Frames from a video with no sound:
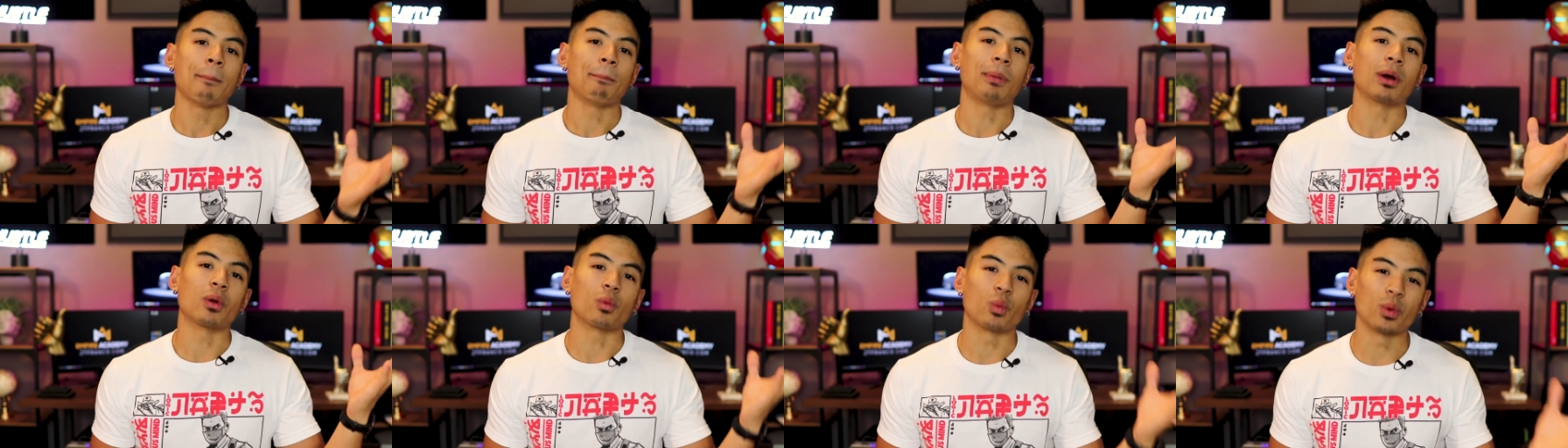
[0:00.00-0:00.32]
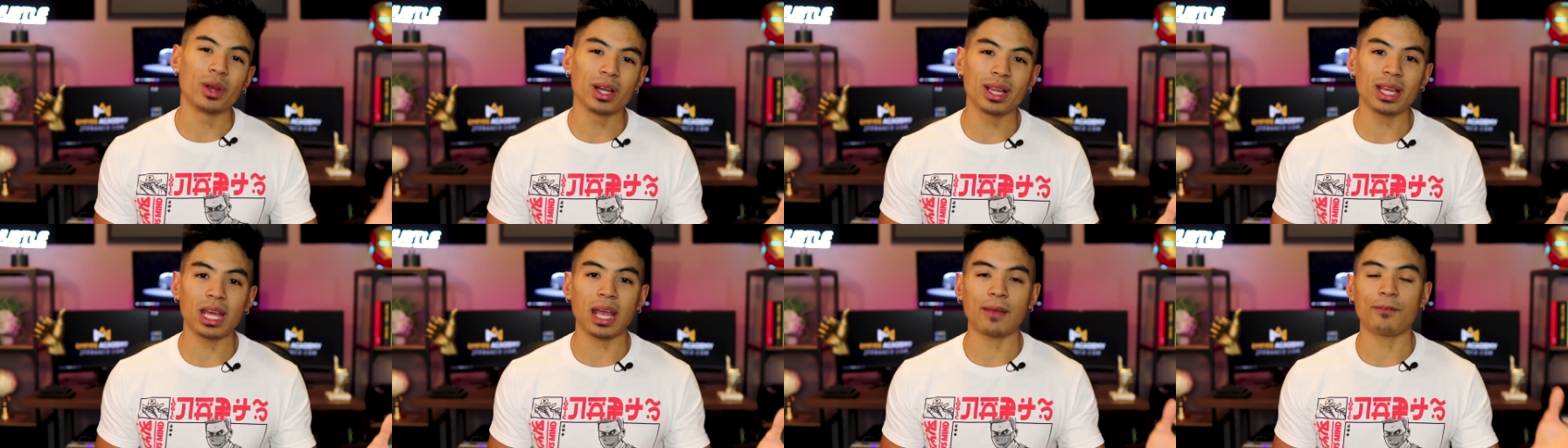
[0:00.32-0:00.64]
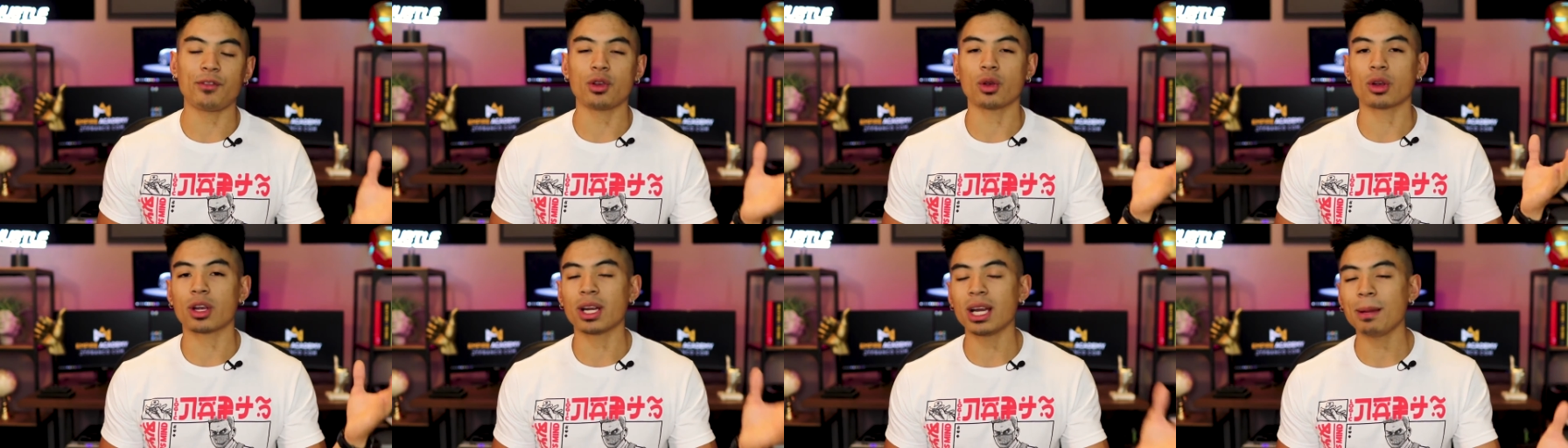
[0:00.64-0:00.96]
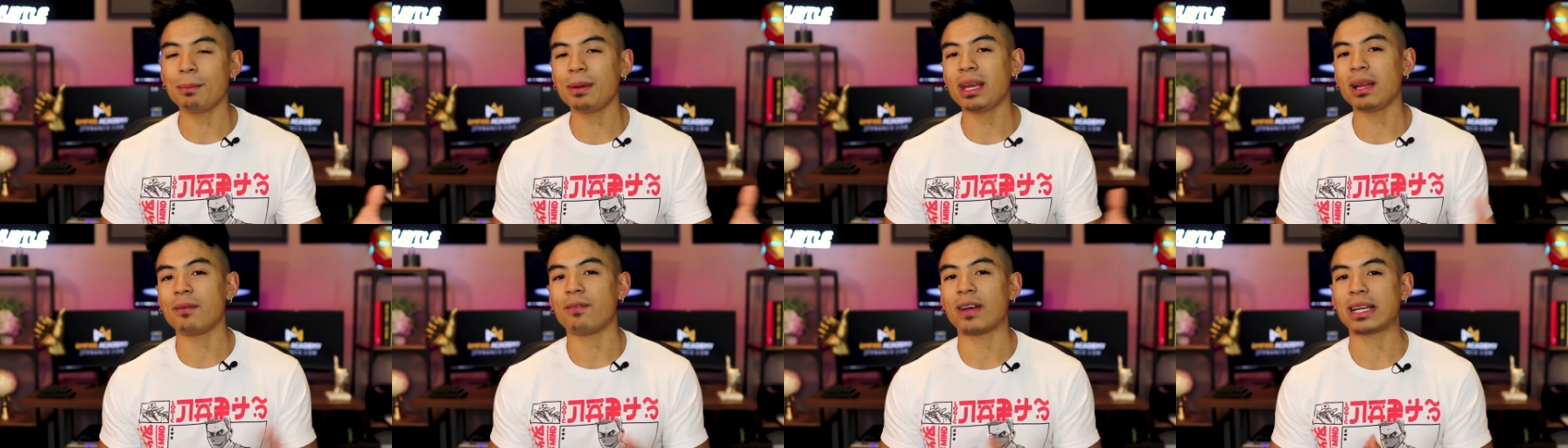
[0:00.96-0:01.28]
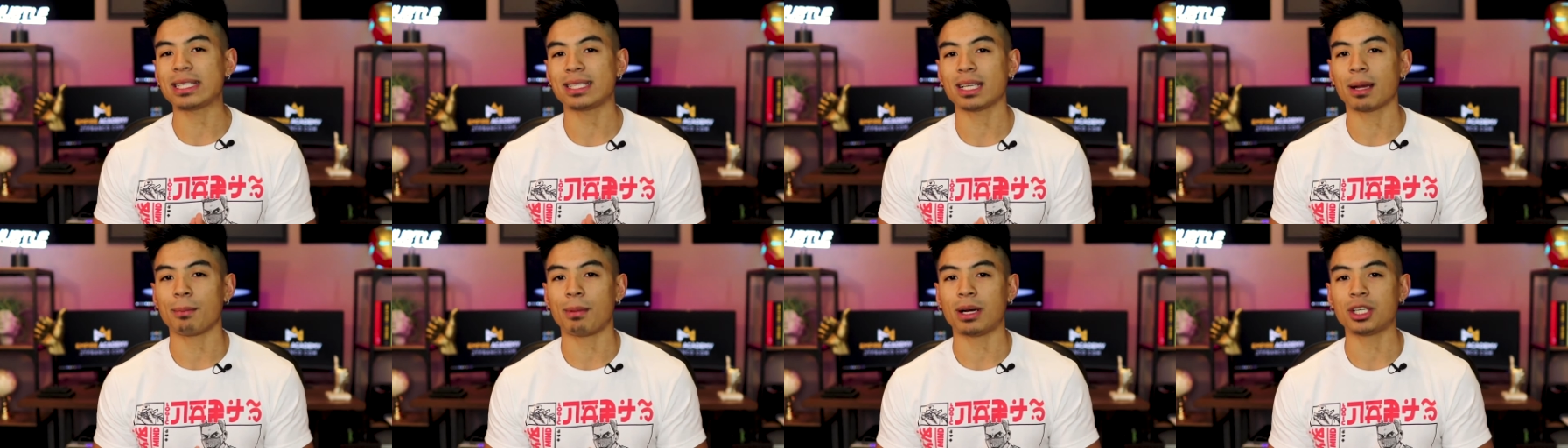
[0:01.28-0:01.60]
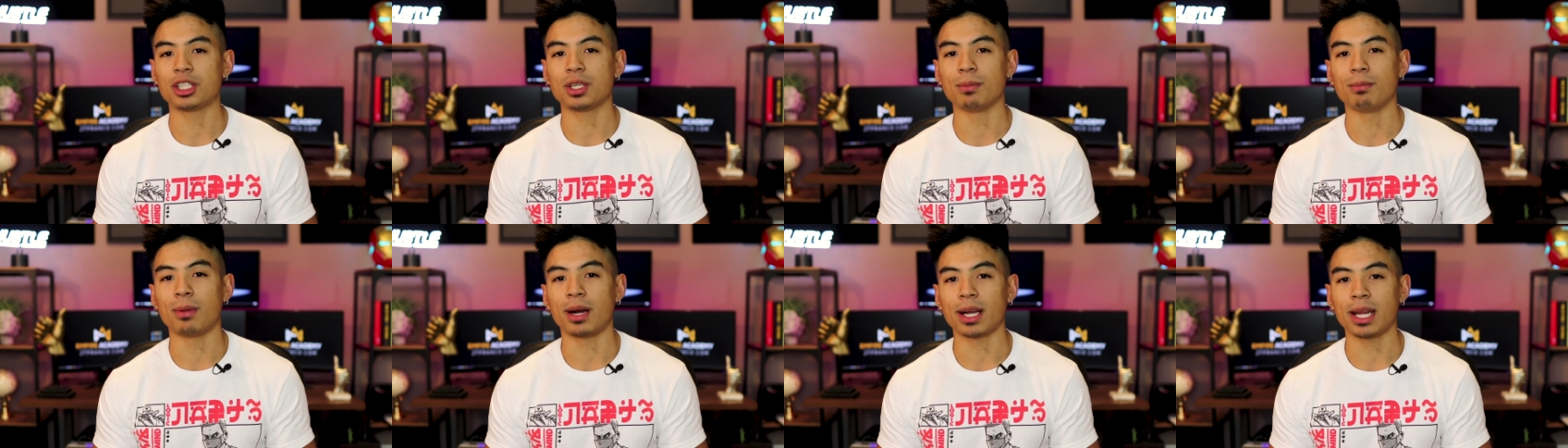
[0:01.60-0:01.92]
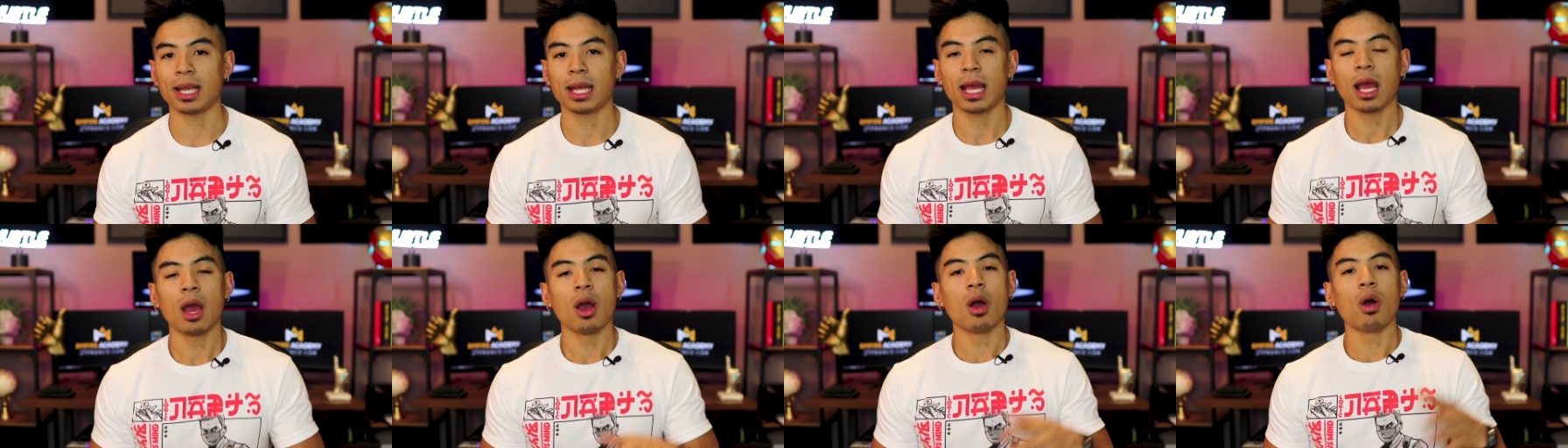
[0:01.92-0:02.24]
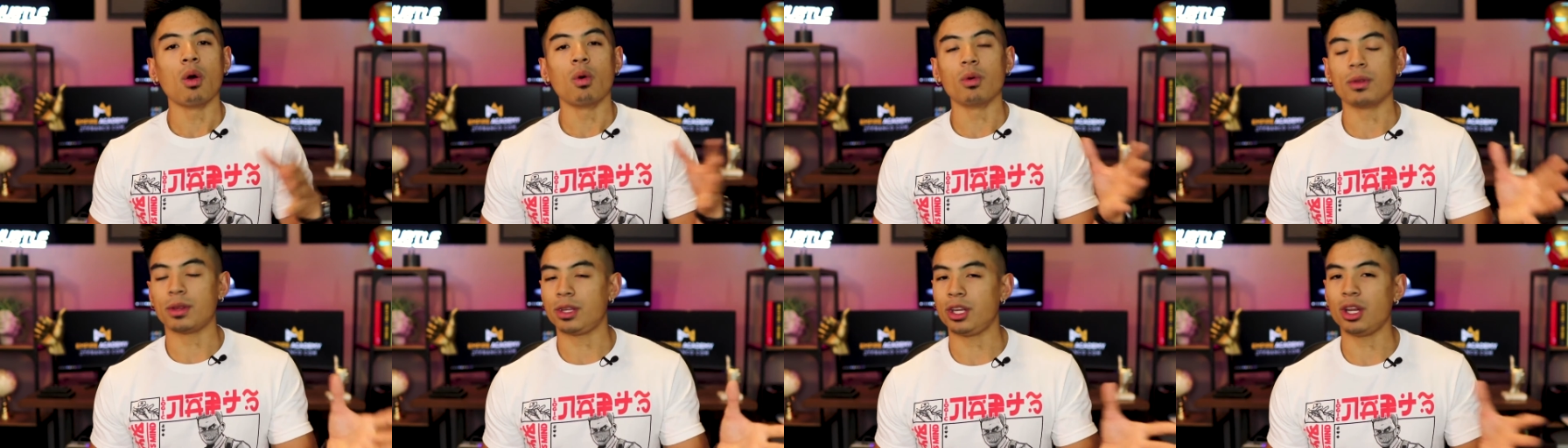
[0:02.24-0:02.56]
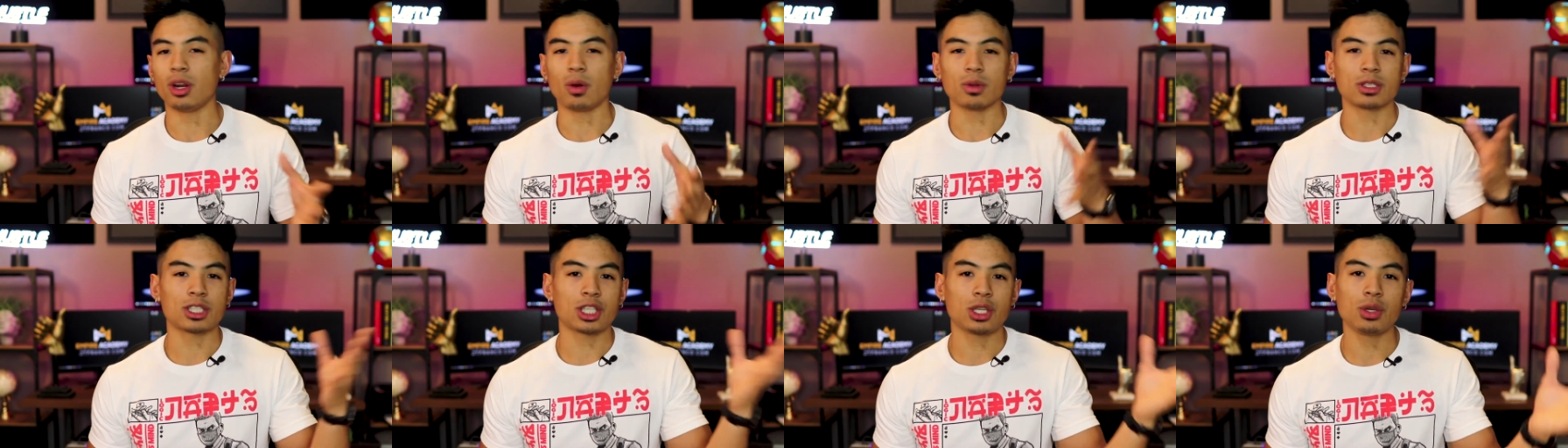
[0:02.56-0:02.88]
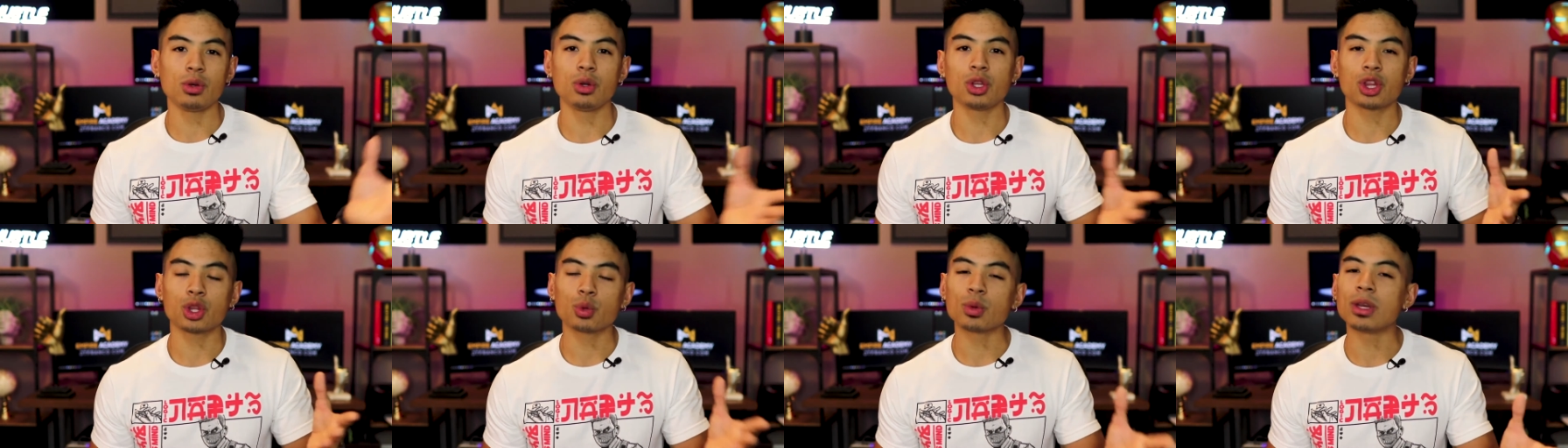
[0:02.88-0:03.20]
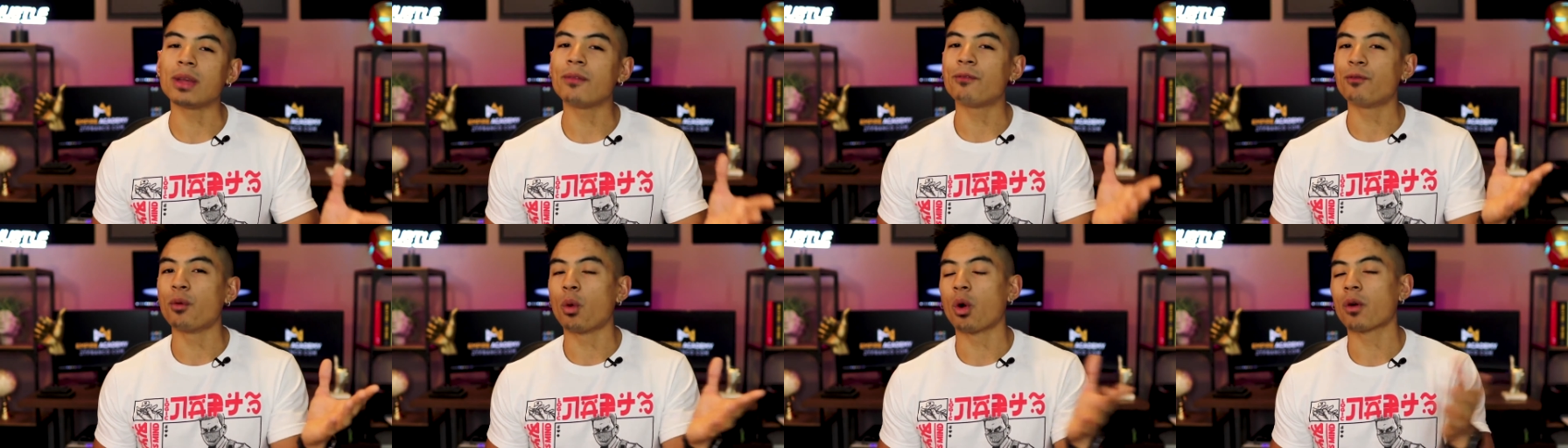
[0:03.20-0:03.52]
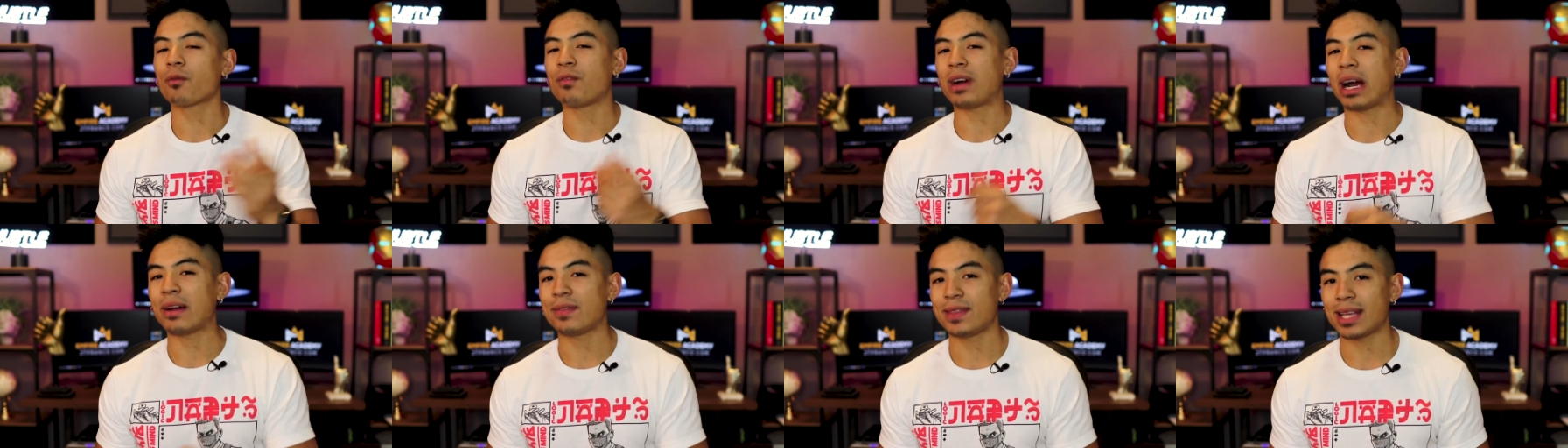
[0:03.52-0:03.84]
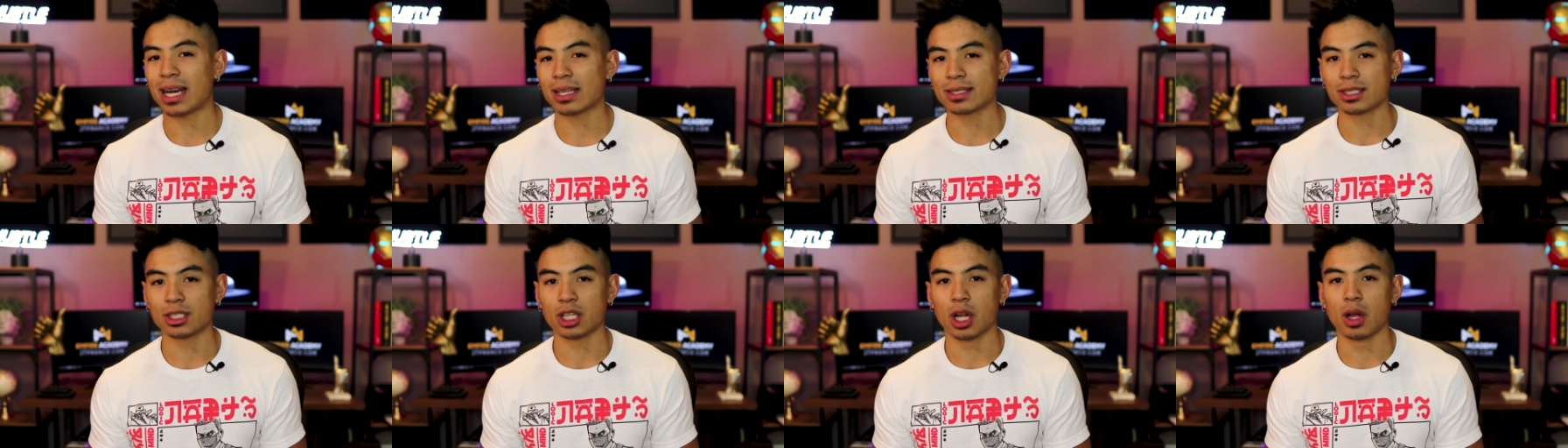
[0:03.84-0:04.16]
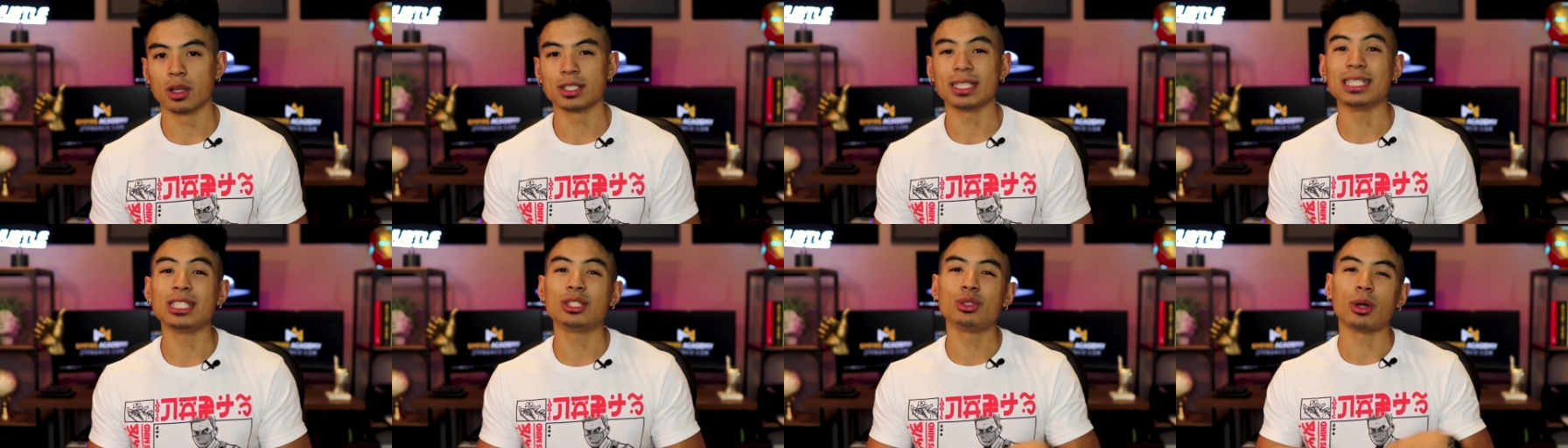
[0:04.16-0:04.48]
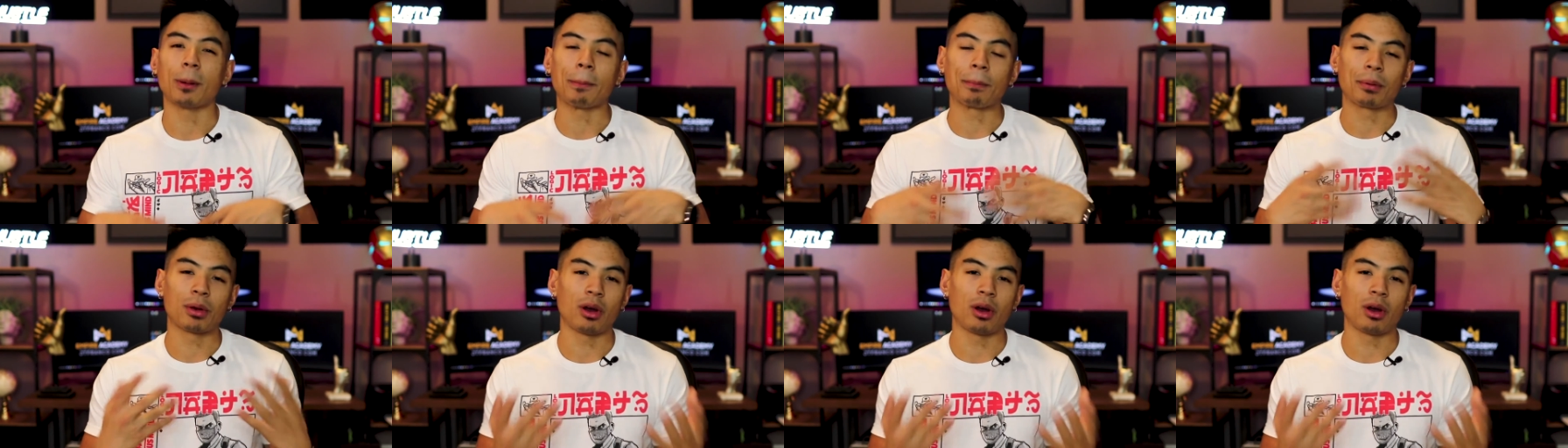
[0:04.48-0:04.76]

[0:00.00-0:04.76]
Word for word: But really, if you're gonna be investing a bunch of money, you know two three four five thousand dollars into a